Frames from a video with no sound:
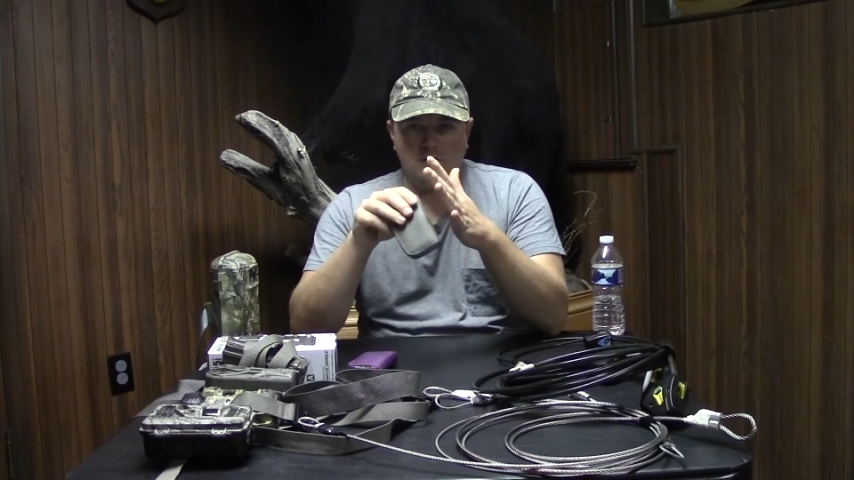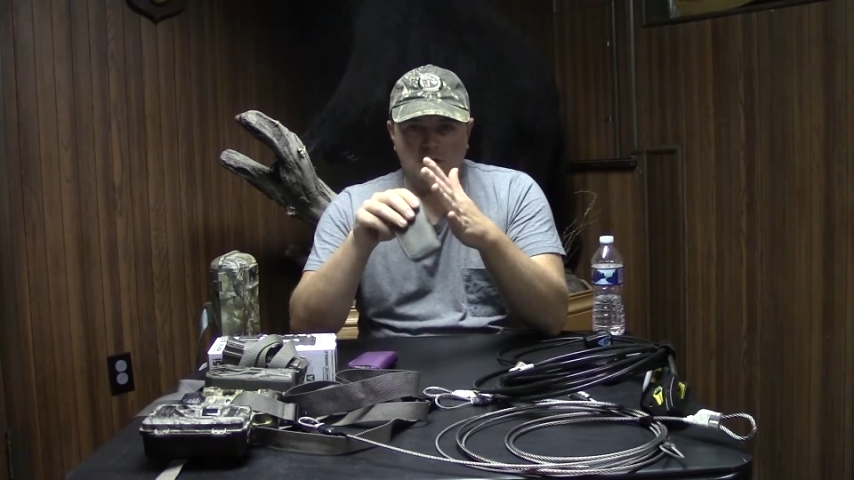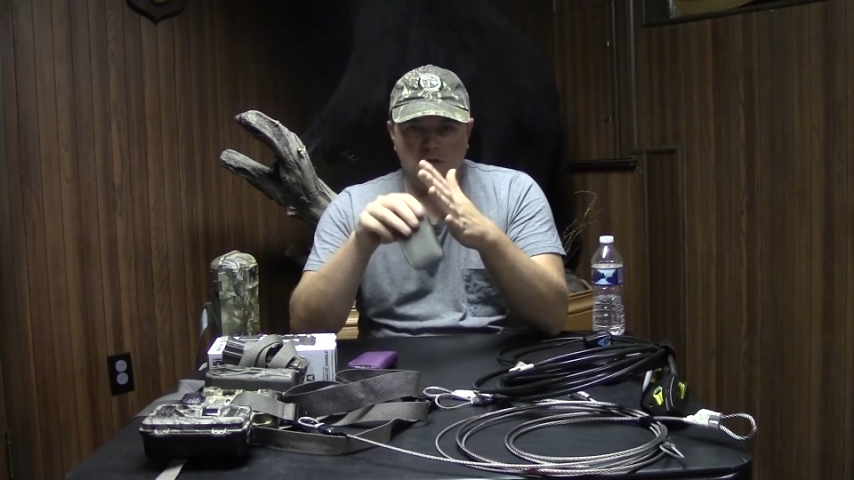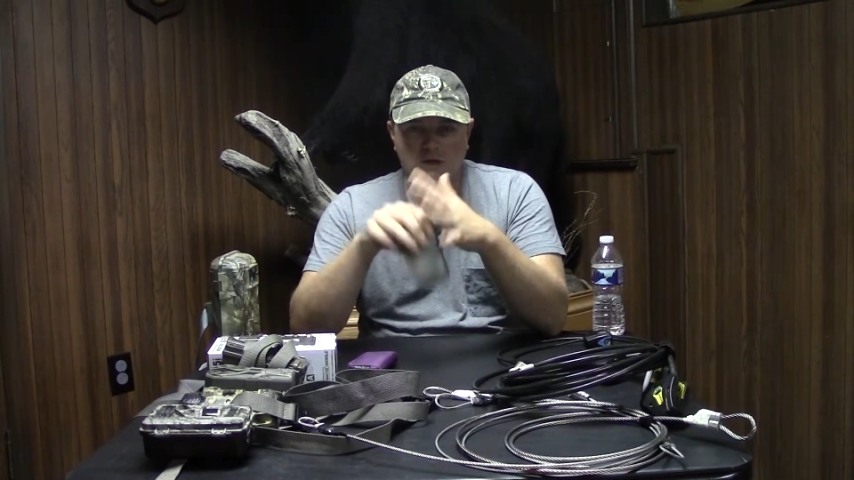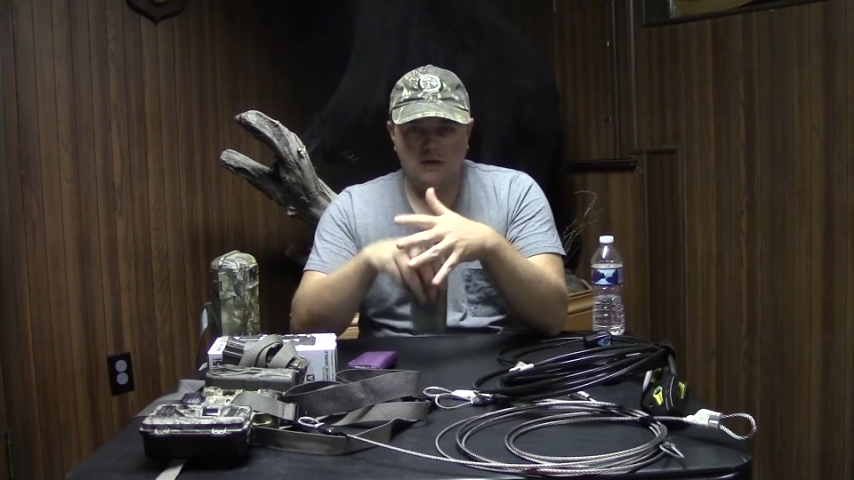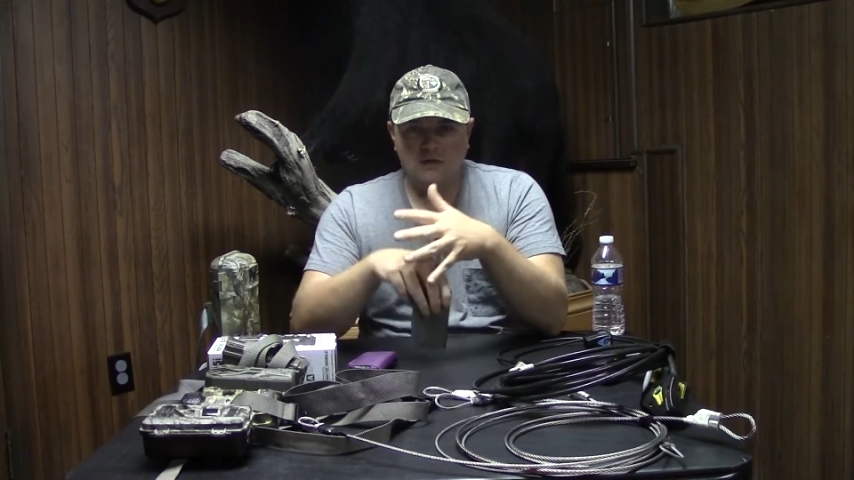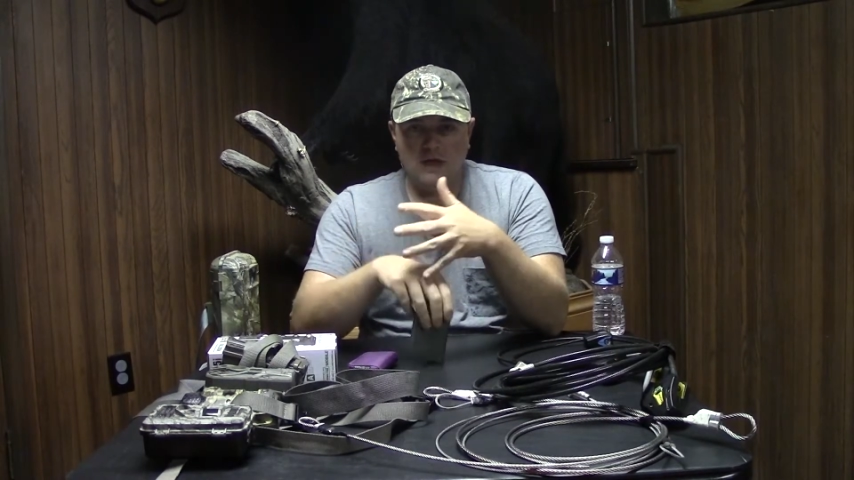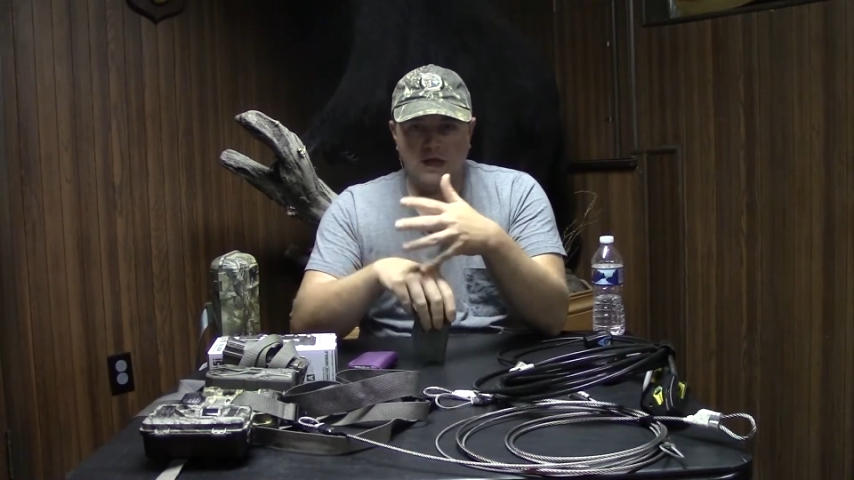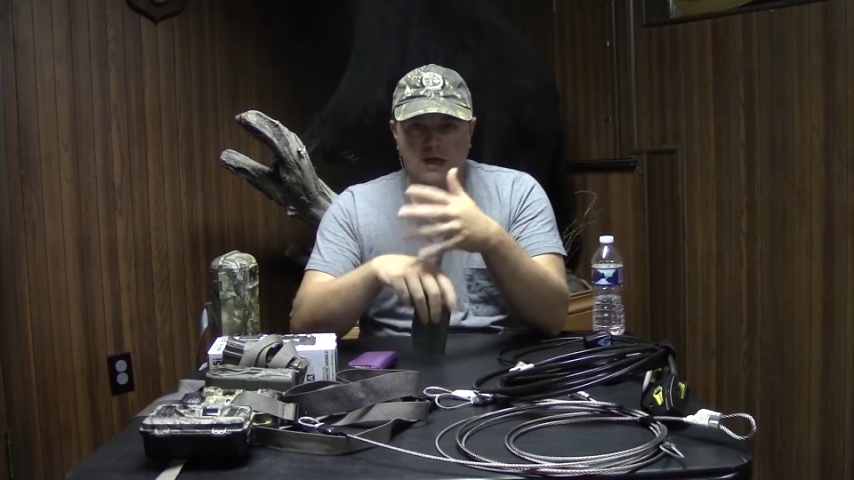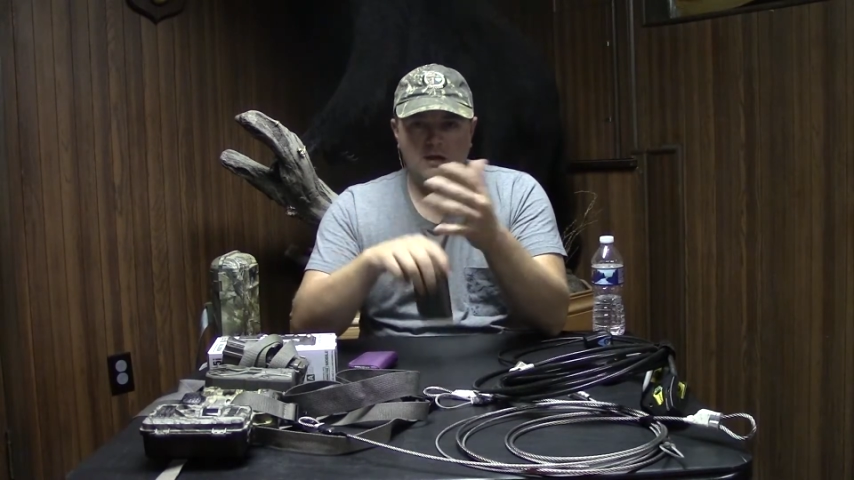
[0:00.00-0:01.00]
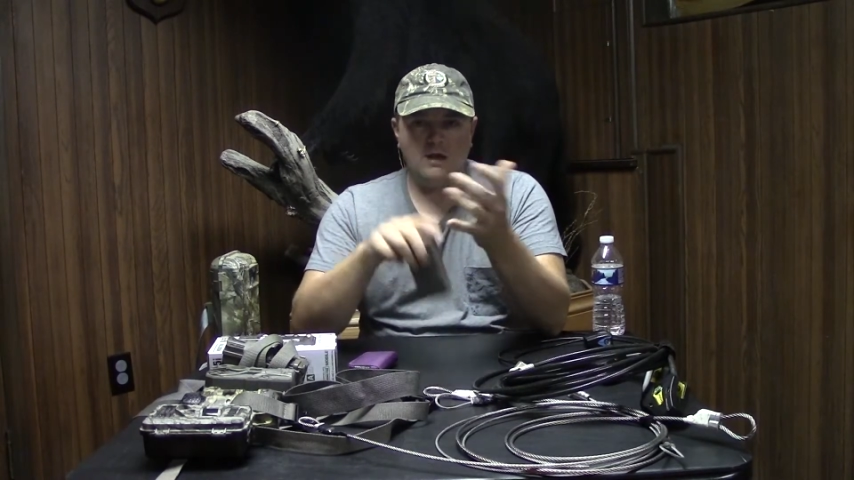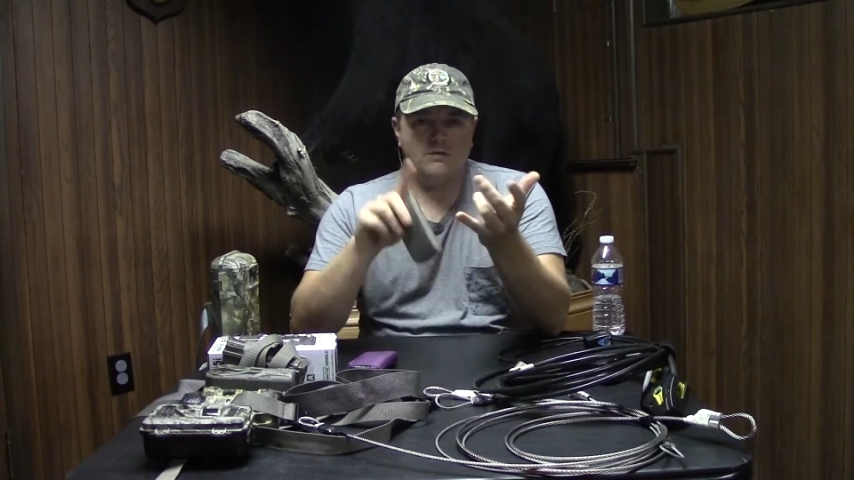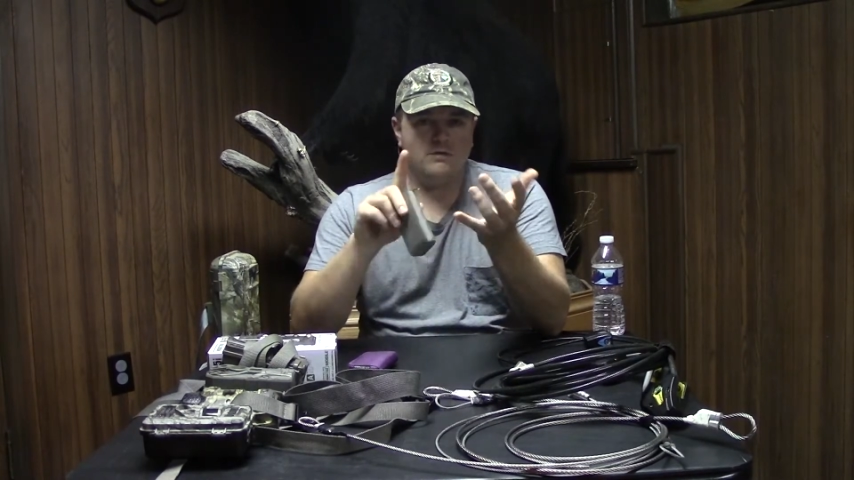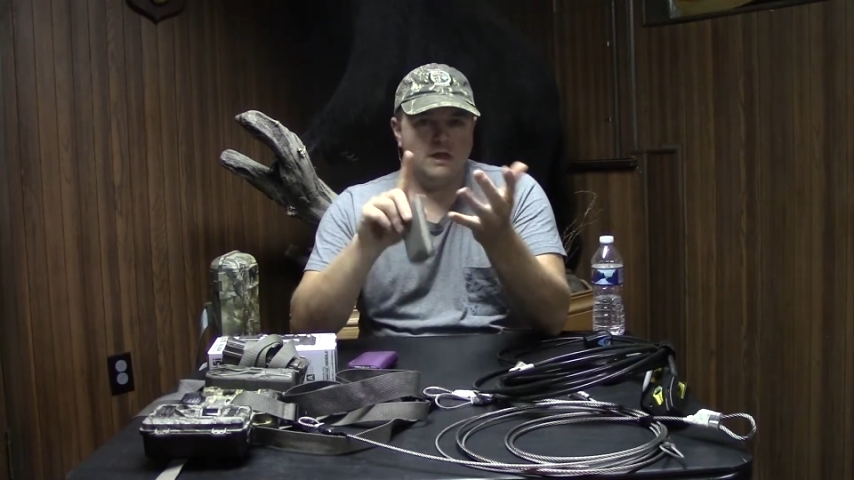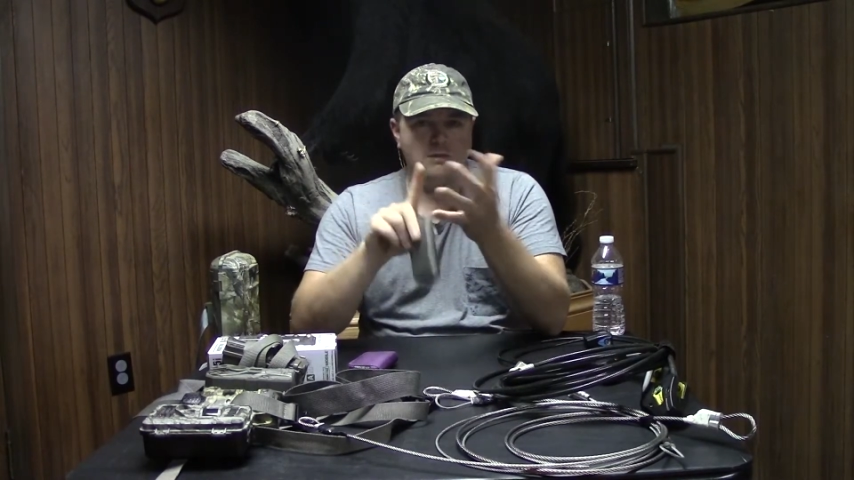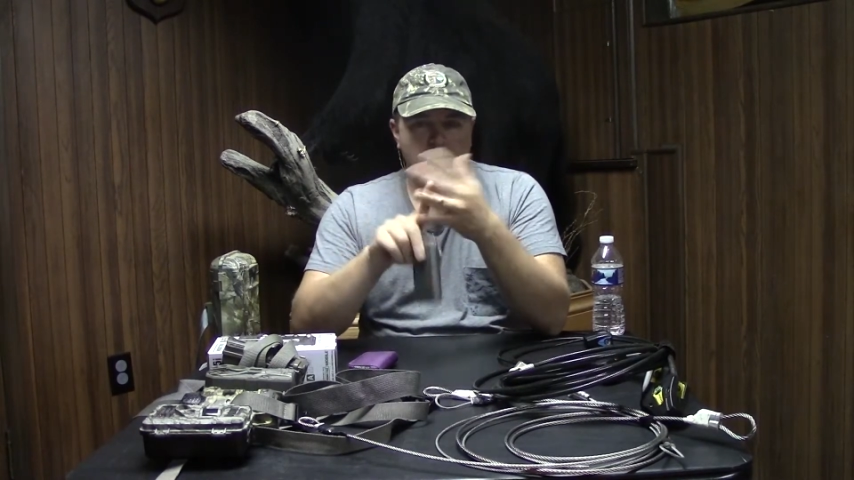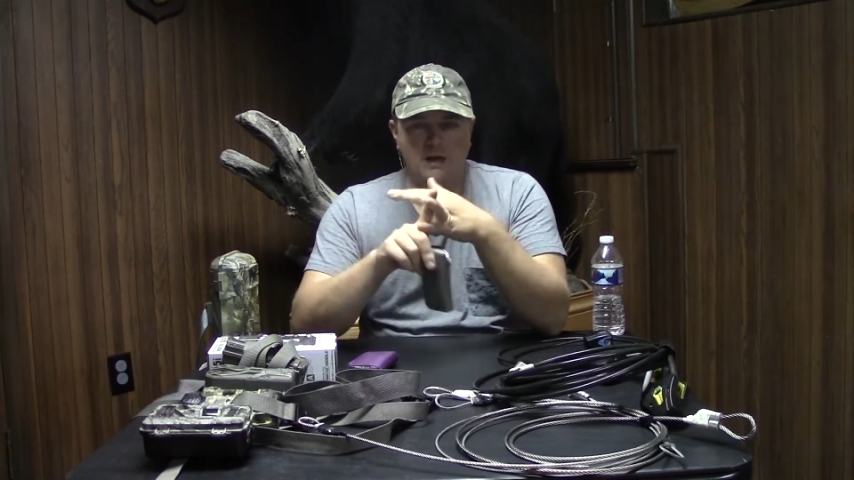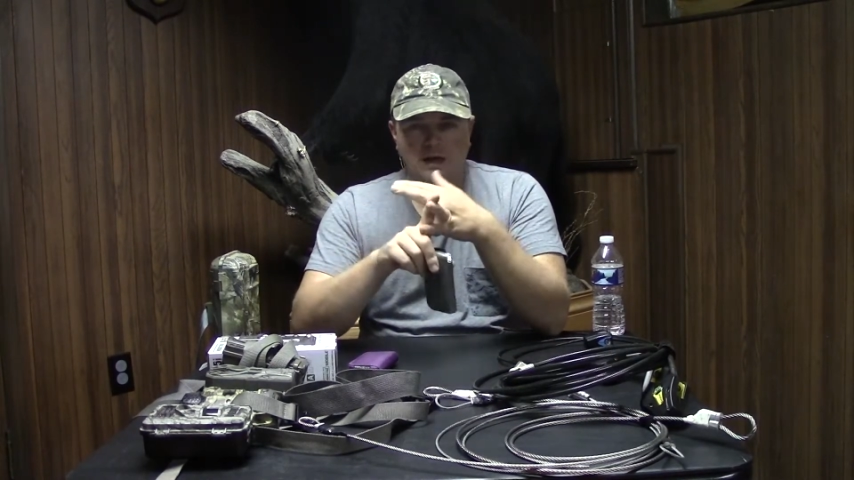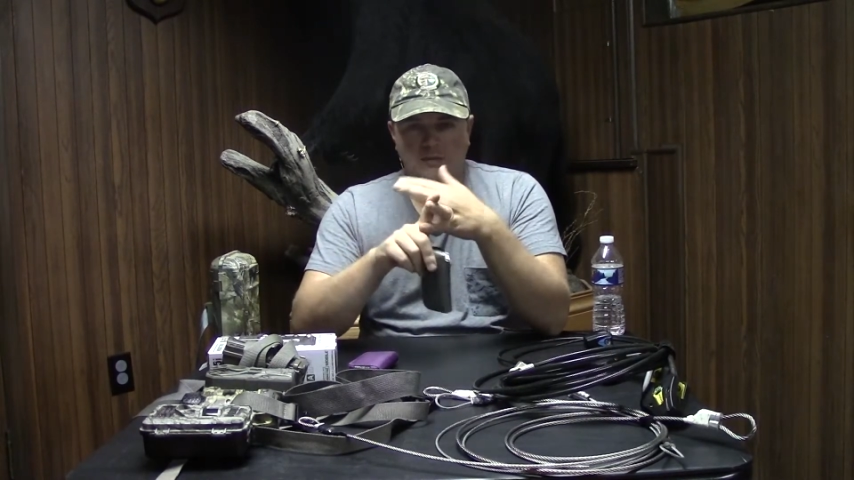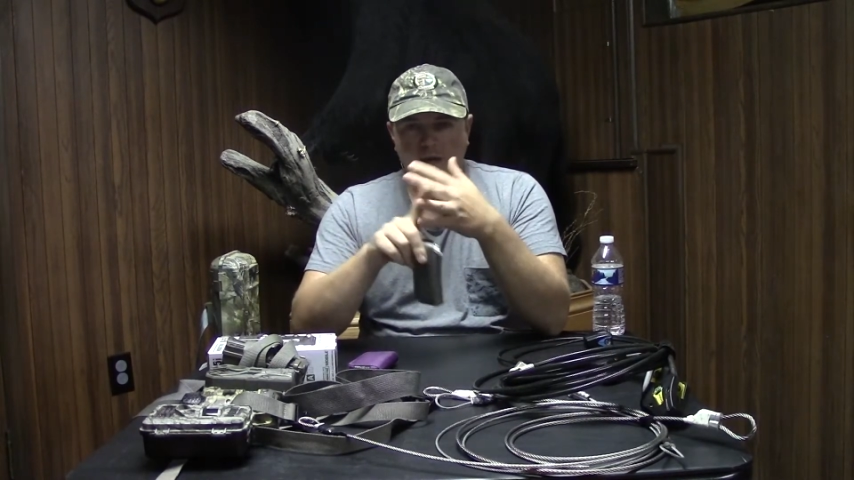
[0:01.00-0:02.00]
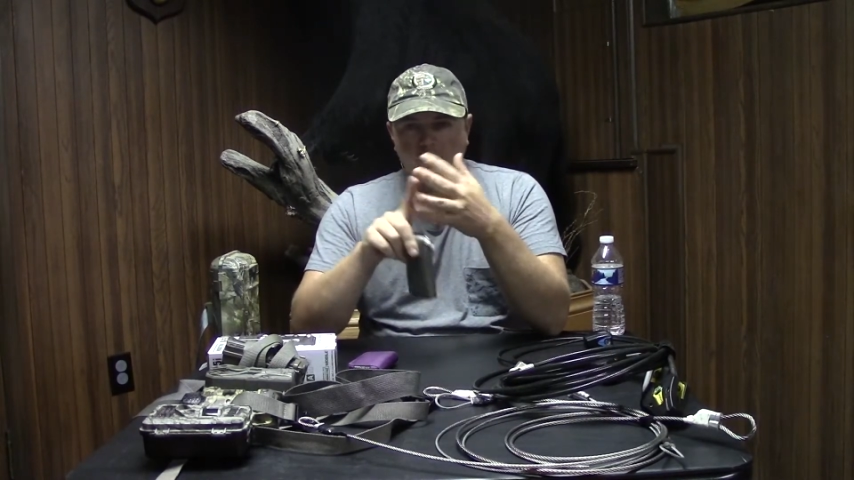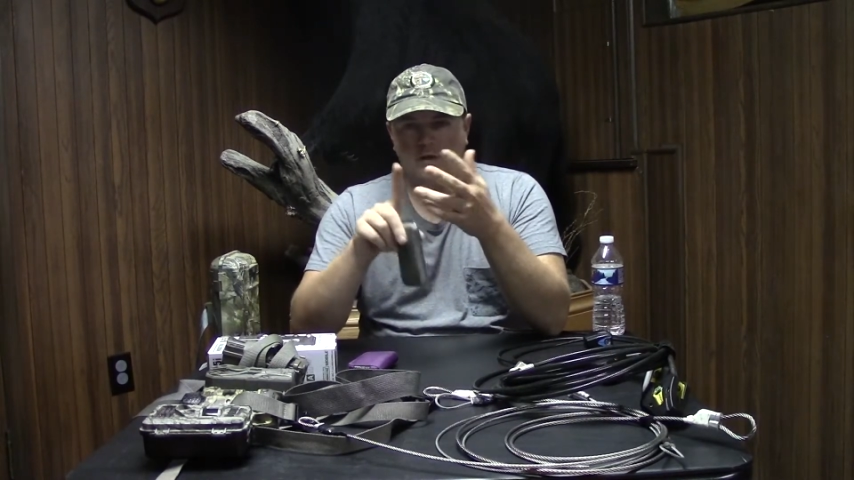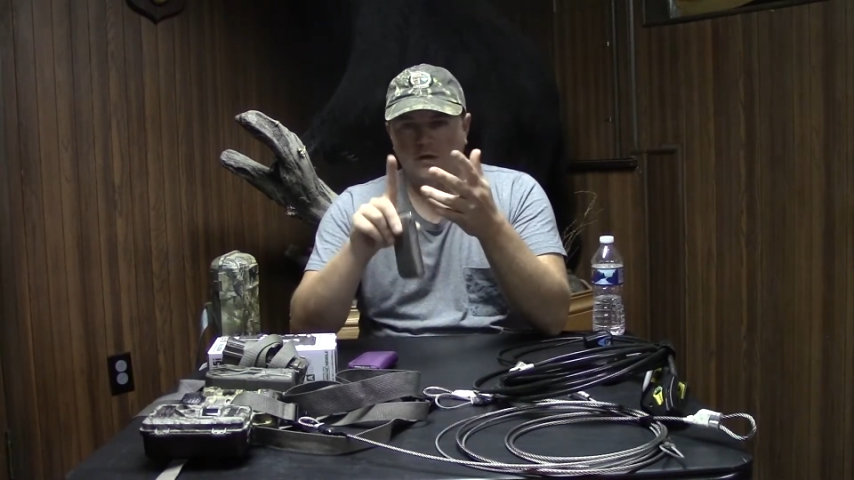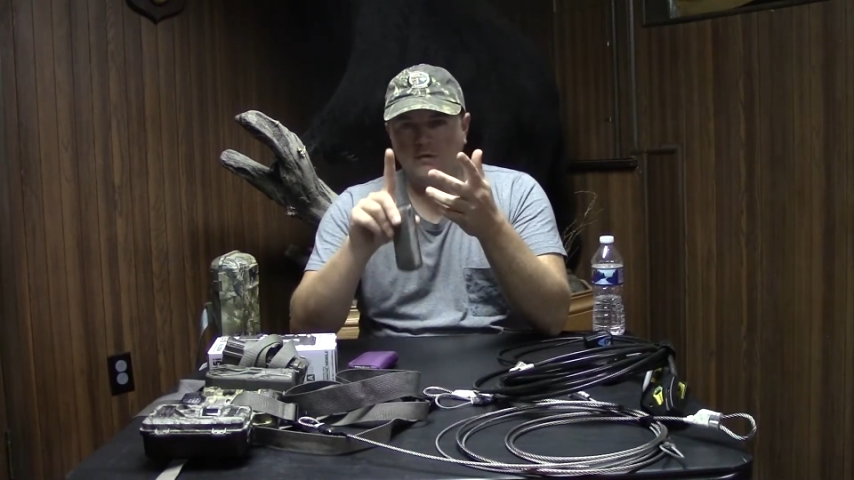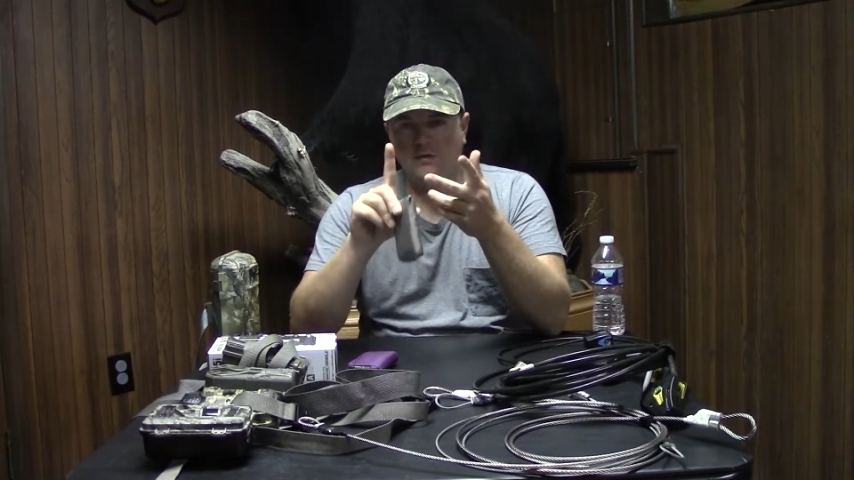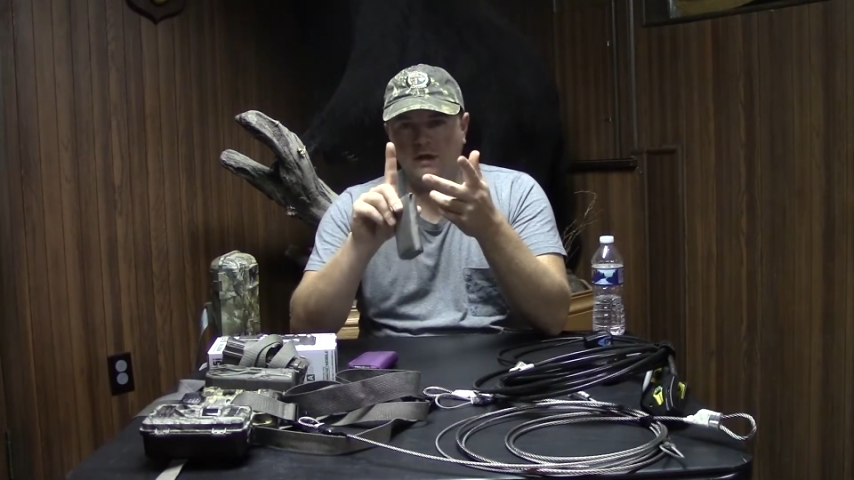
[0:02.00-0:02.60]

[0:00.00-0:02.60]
kneel down, I don't take my backpack off,